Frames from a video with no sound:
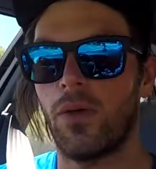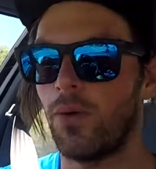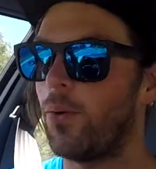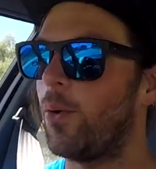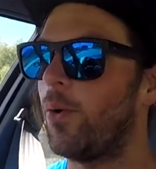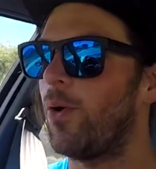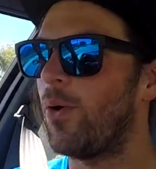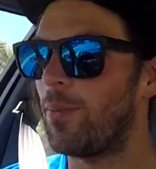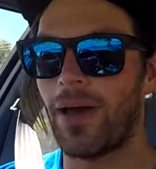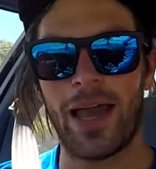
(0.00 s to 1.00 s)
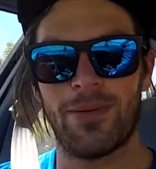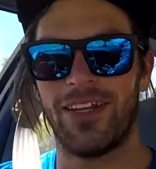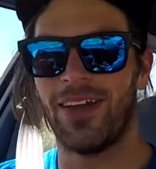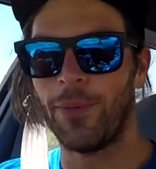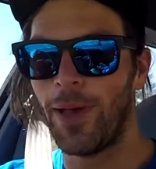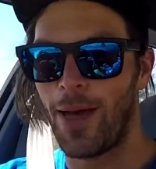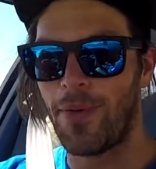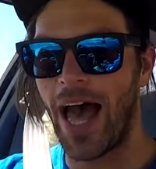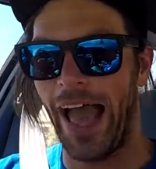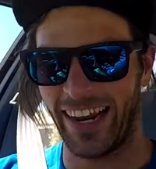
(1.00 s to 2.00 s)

Oh baby, we're back.